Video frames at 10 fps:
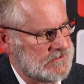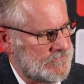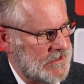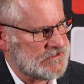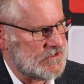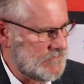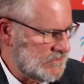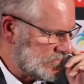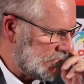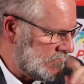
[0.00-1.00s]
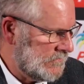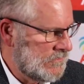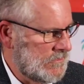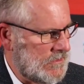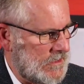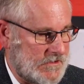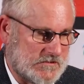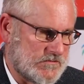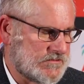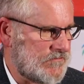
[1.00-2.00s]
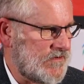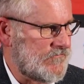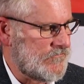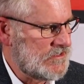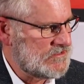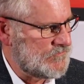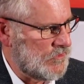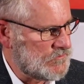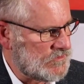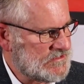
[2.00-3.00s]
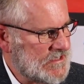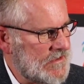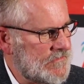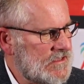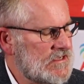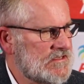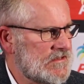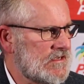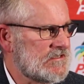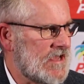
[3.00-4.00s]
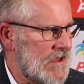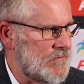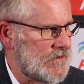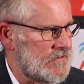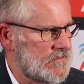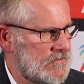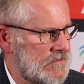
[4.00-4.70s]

So the match commissioner, and there's also a referee's report, will say these things happened.